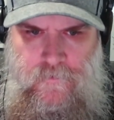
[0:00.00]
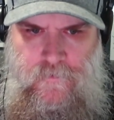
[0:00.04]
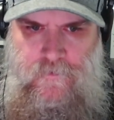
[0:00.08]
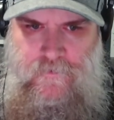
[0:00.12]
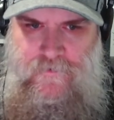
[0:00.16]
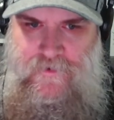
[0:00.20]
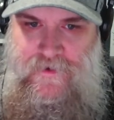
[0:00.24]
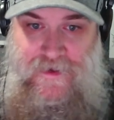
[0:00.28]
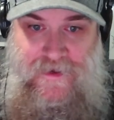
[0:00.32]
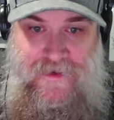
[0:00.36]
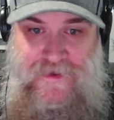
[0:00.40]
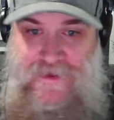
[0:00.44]

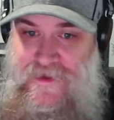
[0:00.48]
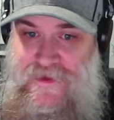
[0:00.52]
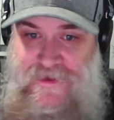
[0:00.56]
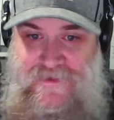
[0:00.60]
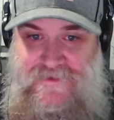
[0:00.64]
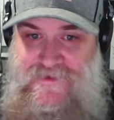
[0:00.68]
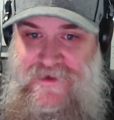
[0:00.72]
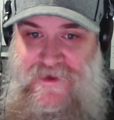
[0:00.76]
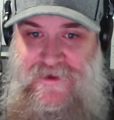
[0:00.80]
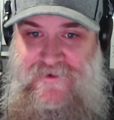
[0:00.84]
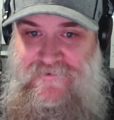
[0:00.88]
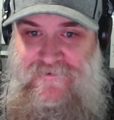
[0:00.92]
All right, I
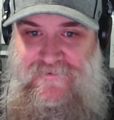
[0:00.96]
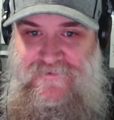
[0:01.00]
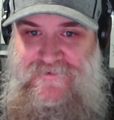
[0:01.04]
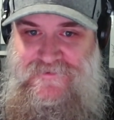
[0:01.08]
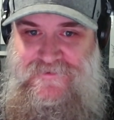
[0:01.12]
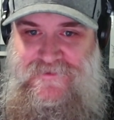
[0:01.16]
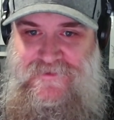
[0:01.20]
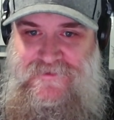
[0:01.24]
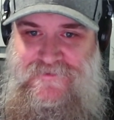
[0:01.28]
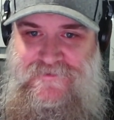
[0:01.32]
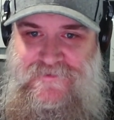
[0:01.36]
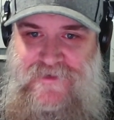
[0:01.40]
can't take
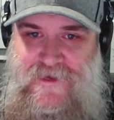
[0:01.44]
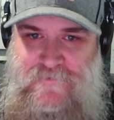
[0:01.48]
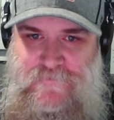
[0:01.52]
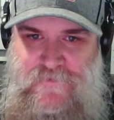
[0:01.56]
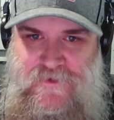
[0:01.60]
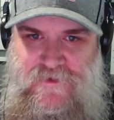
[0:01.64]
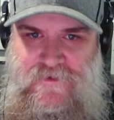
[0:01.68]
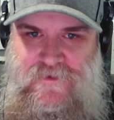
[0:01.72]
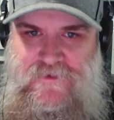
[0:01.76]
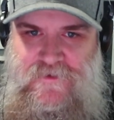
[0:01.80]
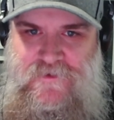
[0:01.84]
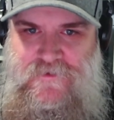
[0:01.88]
all this
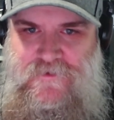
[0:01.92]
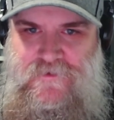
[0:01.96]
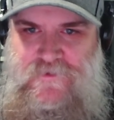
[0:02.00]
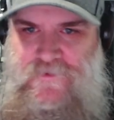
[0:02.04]
excitement.